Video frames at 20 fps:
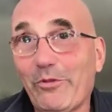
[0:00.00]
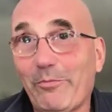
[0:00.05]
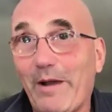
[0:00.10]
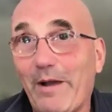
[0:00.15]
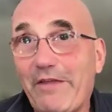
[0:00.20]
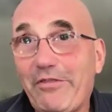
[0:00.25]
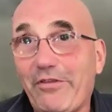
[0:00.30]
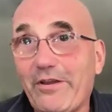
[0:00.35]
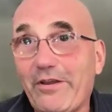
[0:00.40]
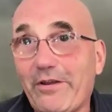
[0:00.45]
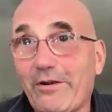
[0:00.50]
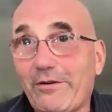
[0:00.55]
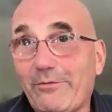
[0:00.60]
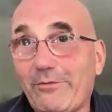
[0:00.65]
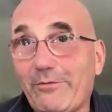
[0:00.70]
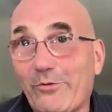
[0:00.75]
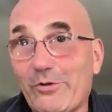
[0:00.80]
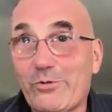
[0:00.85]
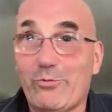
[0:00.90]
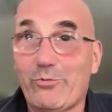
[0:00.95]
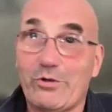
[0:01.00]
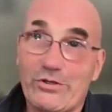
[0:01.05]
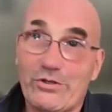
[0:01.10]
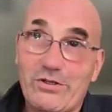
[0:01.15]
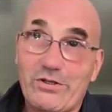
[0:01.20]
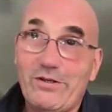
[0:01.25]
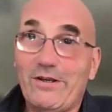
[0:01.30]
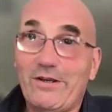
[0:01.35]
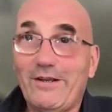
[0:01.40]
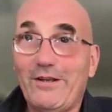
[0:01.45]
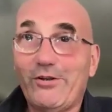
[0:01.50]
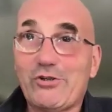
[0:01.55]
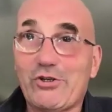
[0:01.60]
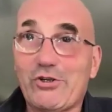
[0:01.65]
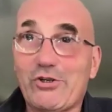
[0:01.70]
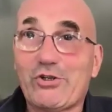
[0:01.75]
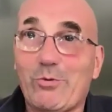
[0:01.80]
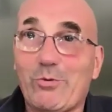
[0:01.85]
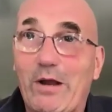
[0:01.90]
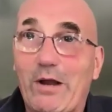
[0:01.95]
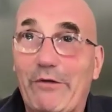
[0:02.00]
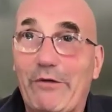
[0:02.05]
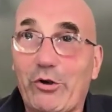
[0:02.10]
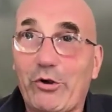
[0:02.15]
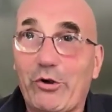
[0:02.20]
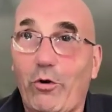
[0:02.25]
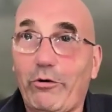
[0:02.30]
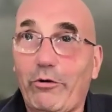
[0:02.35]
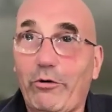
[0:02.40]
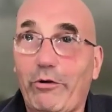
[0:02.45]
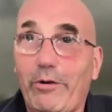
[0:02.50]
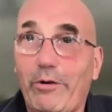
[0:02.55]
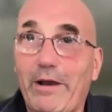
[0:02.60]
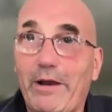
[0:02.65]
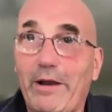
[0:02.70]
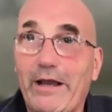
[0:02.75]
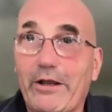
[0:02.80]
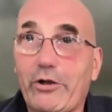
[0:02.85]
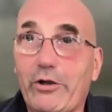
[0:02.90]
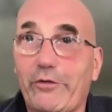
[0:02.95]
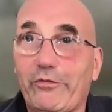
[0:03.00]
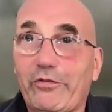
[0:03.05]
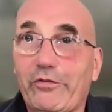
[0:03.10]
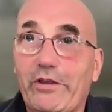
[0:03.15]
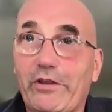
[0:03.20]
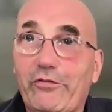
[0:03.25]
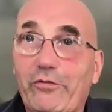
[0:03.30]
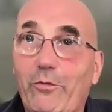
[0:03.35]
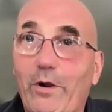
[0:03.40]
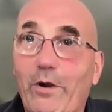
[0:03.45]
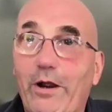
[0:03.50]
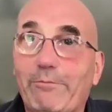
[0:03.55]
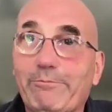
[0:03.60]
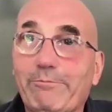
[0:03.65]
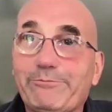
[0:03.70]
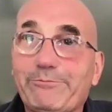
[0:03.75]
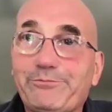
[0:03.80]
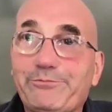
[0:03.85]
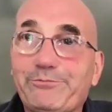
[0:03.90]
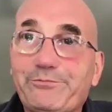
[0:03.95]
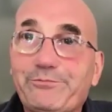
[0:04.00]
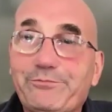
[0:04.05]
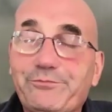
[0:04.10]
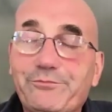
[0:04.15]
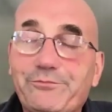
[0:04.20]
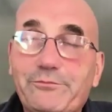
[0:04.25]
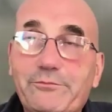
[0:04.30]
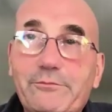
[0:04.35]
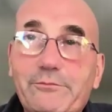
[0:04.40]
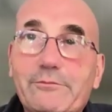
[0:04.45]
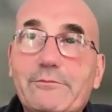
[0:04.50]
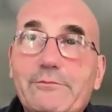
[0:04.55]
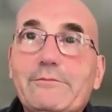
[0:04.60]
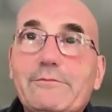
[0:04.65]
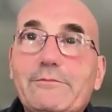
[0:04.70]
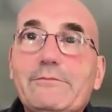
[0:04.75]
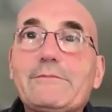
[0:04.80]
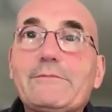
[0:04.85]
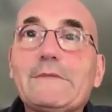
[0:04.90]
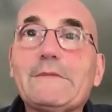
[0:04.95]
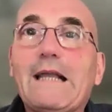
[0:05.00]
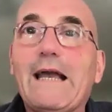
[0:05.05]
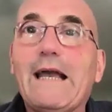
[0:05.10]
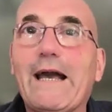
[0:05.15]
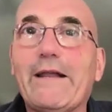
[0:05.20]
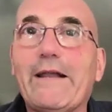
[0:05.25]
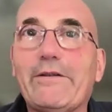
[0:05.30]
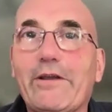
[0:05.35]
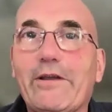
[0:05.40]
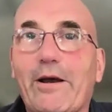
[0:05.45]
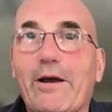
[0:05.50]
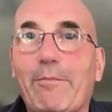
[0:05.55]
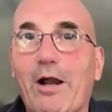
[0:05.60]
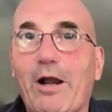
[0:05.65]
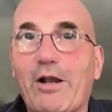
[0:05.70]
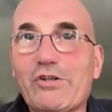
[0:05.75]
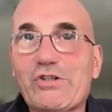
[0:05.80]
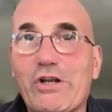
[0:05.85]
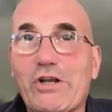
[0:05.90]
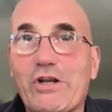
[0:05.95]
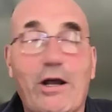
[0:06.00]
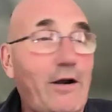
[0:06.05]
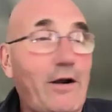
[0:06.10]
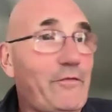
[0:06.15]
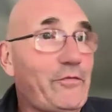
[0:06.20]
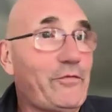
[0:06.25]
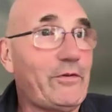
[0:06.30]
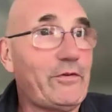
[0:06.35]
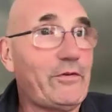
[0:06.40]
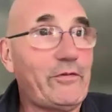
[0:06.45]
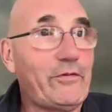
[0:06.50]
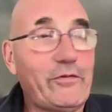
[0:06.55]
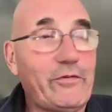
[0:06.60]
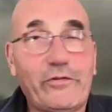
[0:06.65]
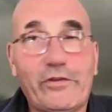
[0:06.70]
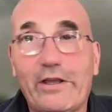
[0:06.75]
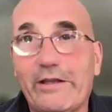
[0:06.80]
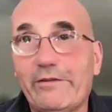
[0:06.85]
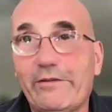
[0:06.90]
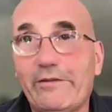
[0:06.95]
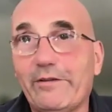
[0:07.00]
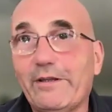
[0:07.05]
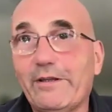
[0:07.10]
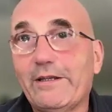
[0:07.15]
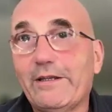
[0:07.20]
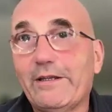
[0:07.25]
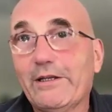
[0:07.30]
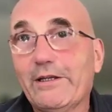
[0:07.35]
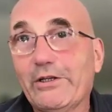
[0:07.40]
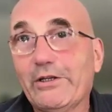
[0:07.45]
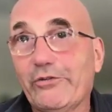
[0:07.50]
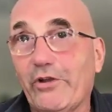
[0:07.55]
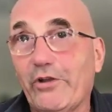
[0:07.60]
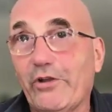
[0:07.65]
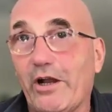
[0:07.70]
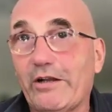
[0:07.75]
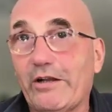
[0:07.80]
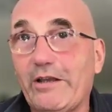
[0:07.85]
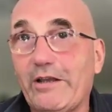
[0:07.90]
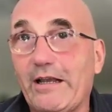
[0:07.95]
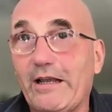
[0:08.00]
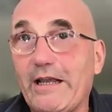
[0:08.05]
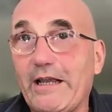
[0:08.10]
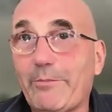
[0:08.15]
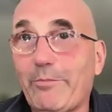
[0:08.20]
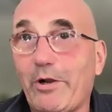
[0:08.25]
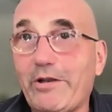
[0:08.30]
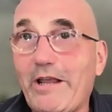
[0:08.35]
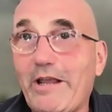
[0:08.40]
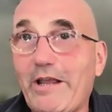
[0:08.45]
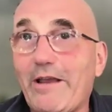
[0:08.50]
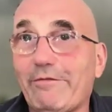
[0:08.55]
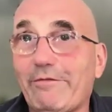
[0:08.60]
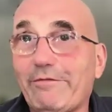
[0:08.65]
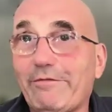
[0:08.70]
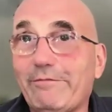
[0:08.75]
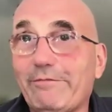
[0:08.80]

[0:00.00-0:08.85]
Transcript: theater, which was just around the corner in Mayakovsky Square?" And Mark Zaharov said, "Talk to Oleg Bardiev.